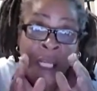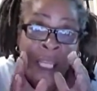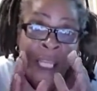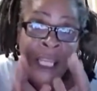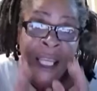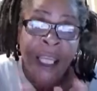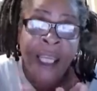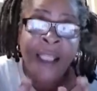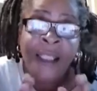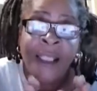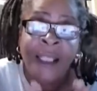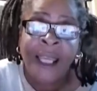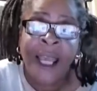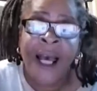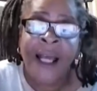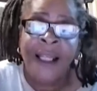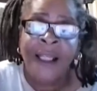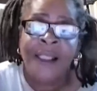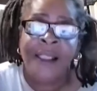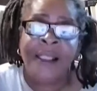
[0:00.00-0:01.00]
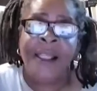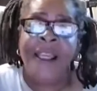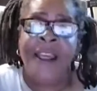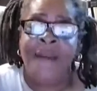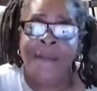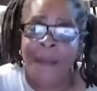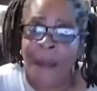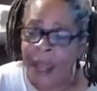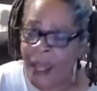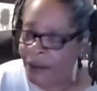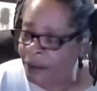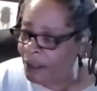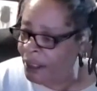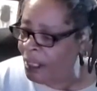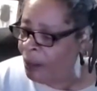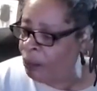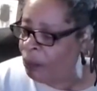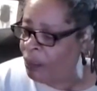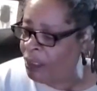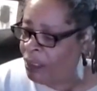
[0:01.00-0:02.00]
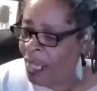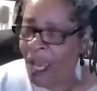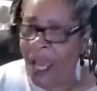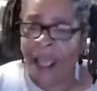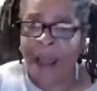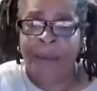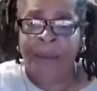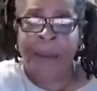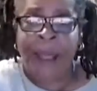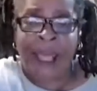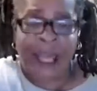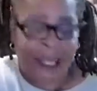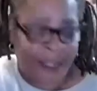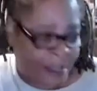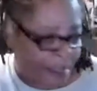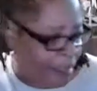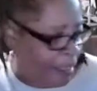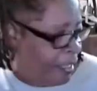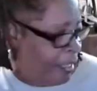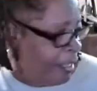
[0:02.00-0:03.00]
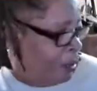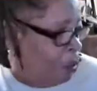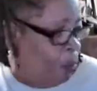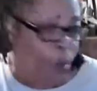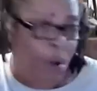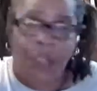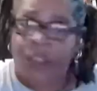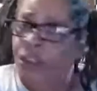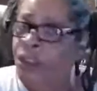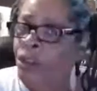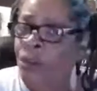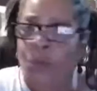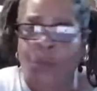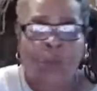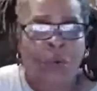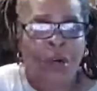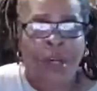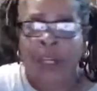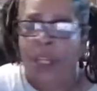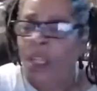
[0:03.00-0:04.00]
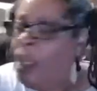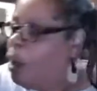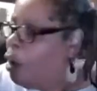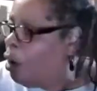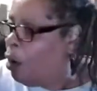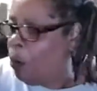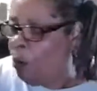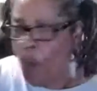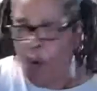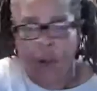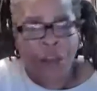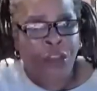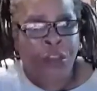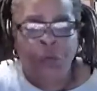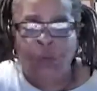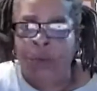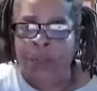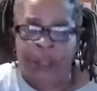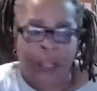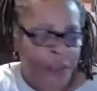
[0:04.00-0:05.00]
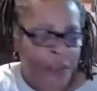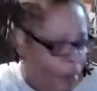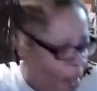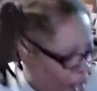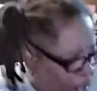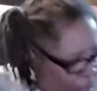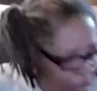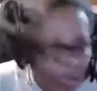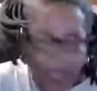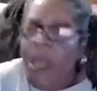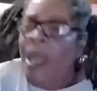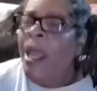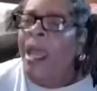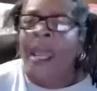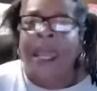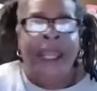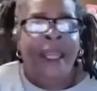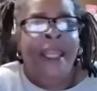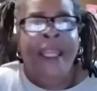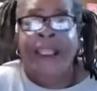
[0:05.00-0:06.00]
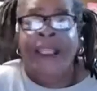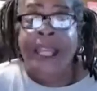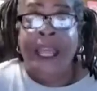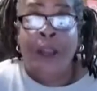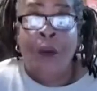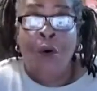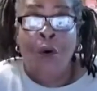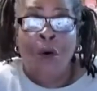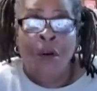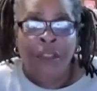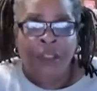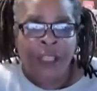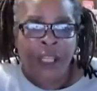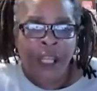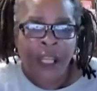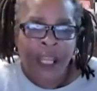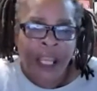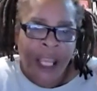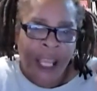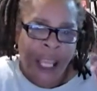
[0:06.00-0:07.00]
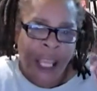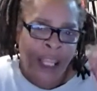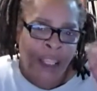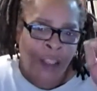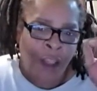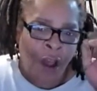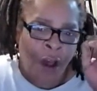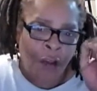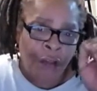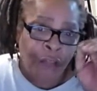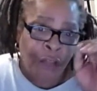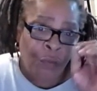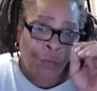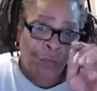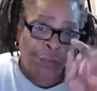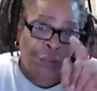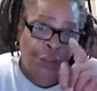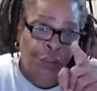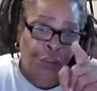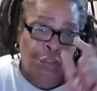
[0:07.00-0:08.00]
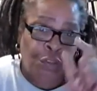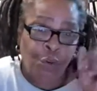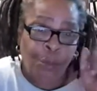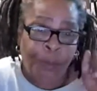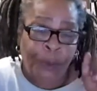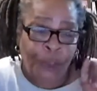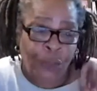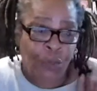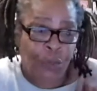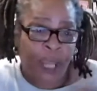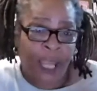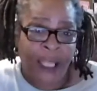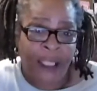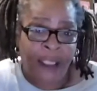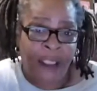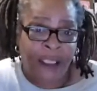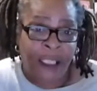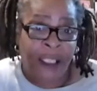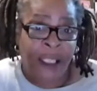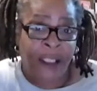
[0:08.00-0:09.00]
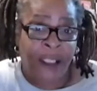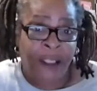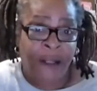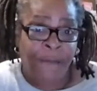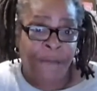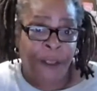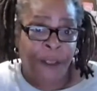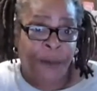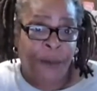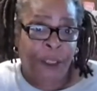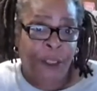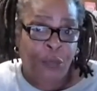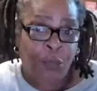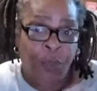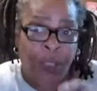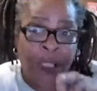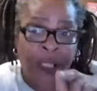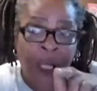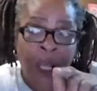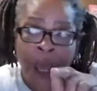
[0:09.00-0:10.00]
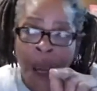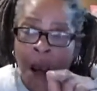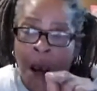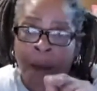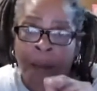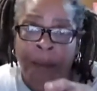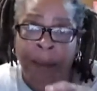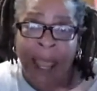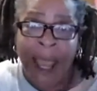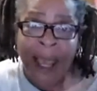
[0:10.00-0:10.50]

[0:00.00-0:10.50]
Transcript: He's the kind of slave master that will tie a man's leg one to the one and one to another and hit that horse. And y'all so stupid you can't see the difference between a